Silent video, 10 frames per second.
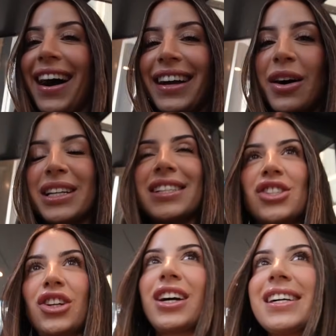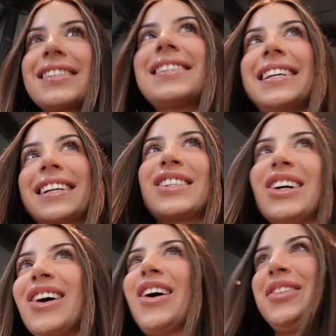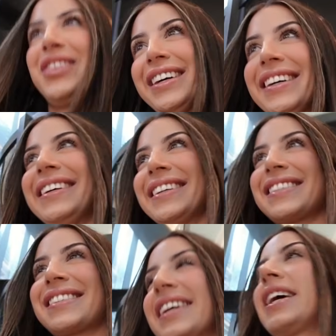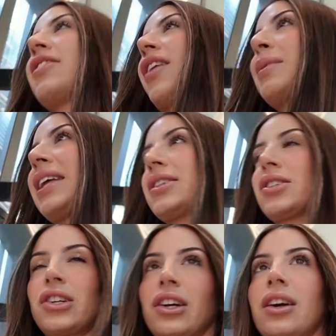I can't wait to show you guys the TikTok office. If I'm allowed to show you.